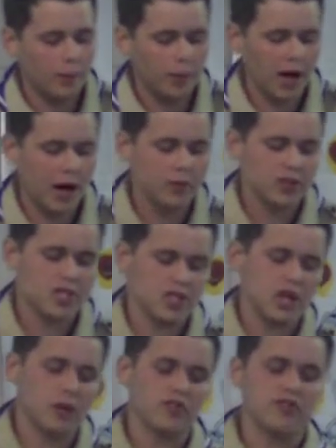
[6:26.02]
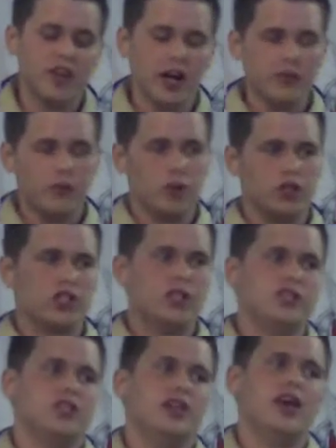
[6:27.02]
I was very
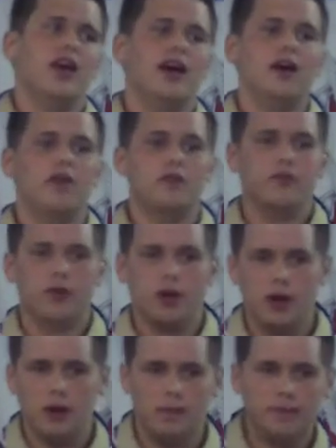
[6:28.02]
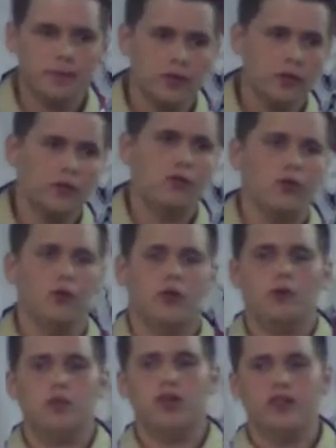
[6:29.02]
fortunate to have two
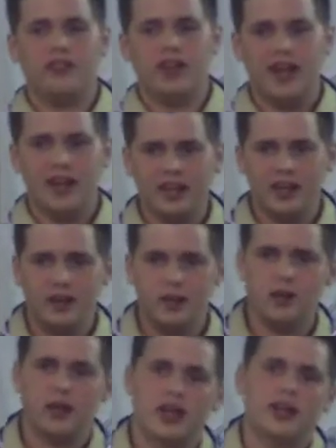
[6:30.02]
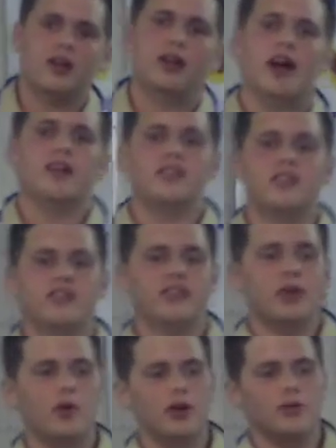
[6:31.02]
older brothers that had Eagle, and I got to
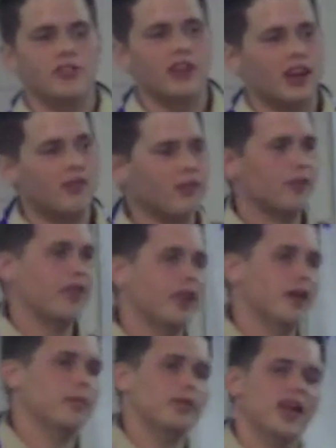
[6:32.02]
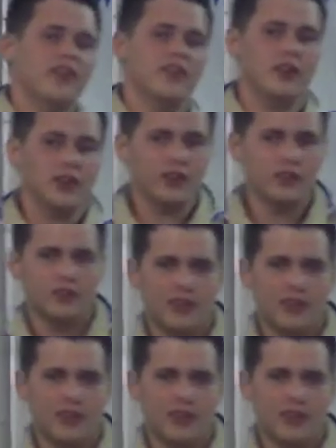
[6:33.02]
see what it was like for them to have their Eagle